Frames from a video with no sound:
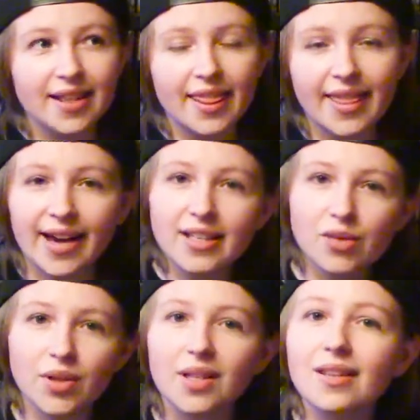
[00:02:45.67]
that
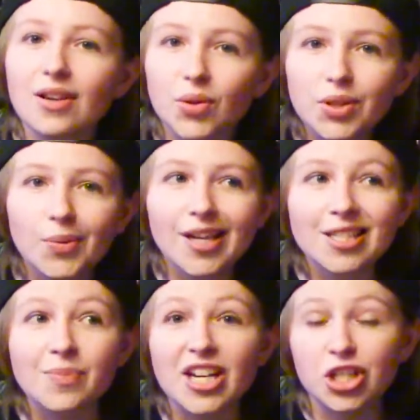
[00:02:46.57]
is really the only way
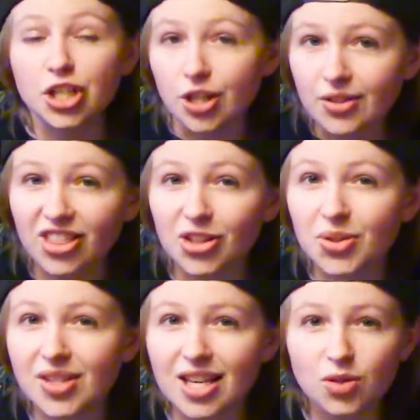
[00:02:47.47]
to make sure that
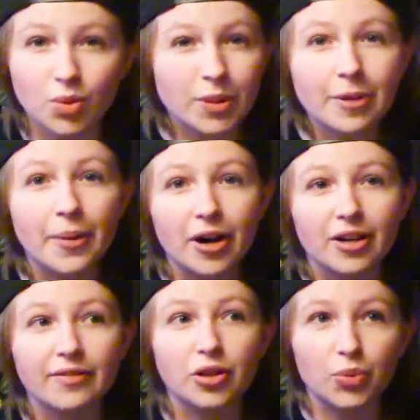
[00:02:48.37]
those things will be a
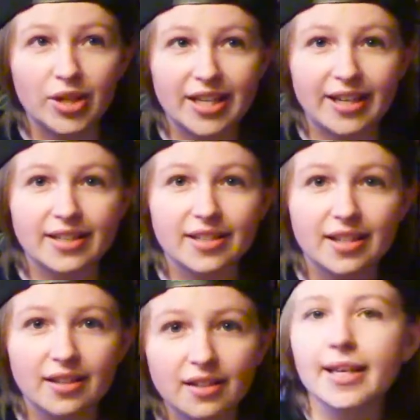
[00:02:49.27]
part of your weekend.
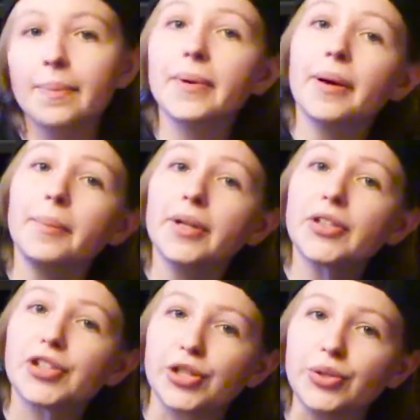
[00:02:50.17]
Tip number
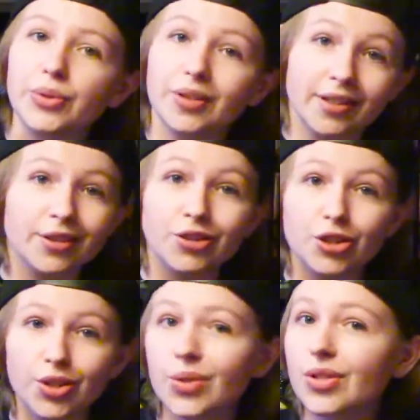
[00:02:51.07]
2.
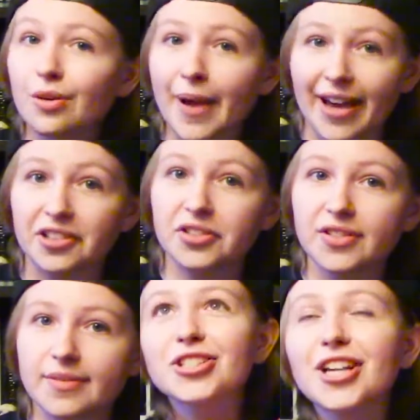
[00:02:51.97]
Choose your
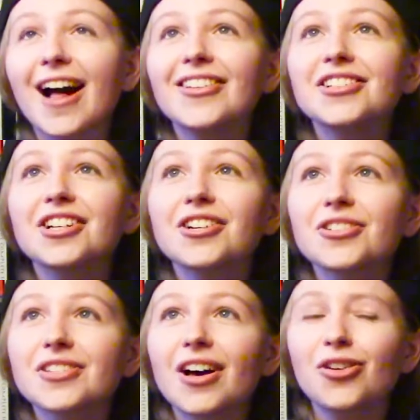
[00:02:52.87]
battles. Challenging
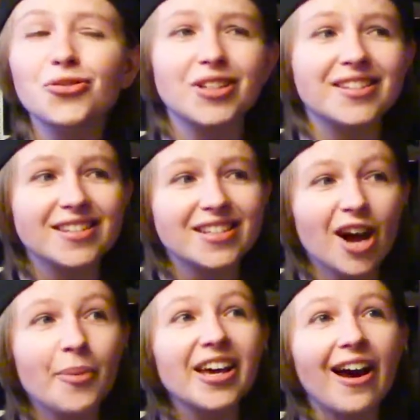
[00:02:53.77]
yourself and
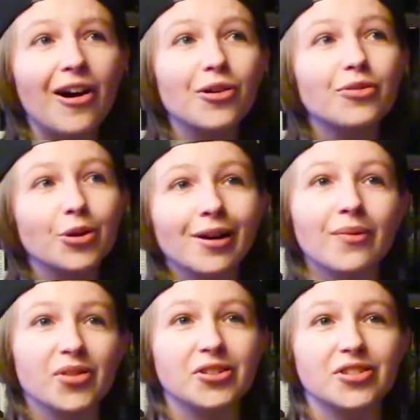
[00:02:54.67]
stepping out of your
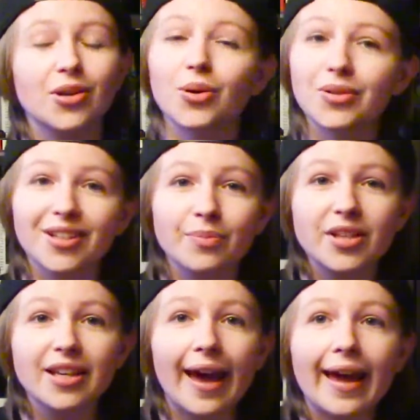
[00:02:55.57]
comfort zone can
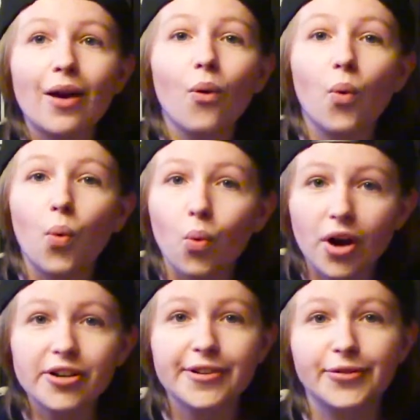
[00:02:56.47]
be a
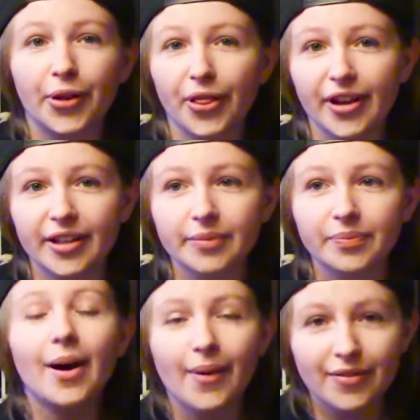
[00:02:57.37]
wonderful thing.
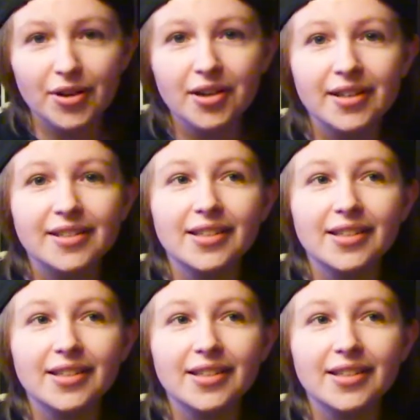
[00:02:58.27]
However,